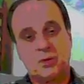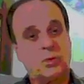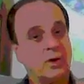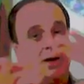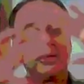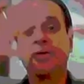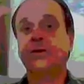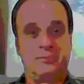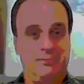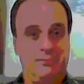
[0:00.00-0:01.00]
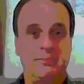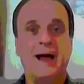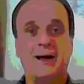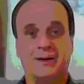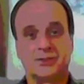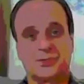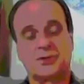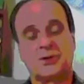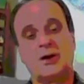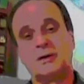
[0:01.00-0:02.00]
where other outlets are
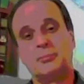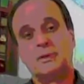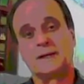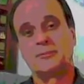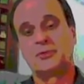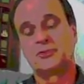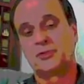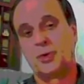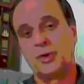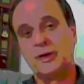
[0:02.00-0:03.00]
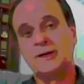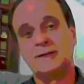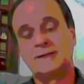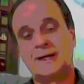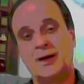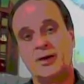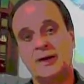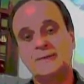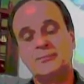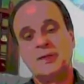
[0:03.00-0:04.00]
starting to pick up the story and
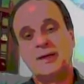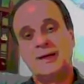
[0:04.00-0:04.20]
carry it.